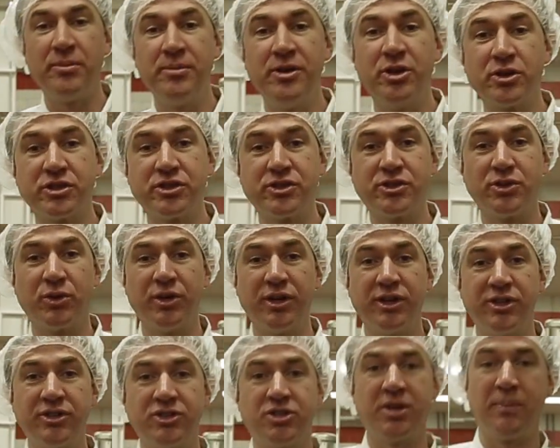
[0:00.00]
milk
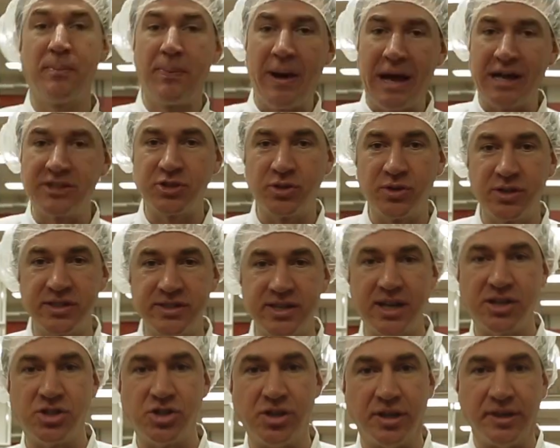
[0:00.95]
storage and
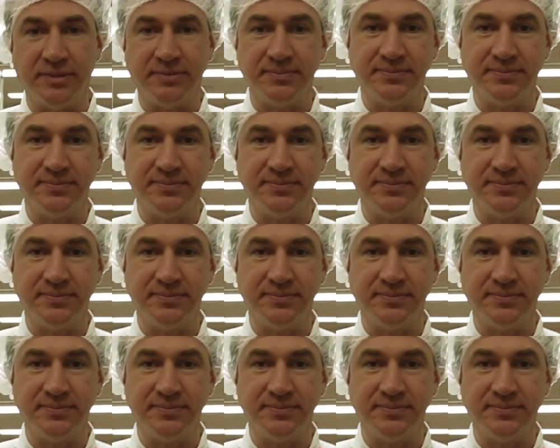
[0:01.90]
pasteurization.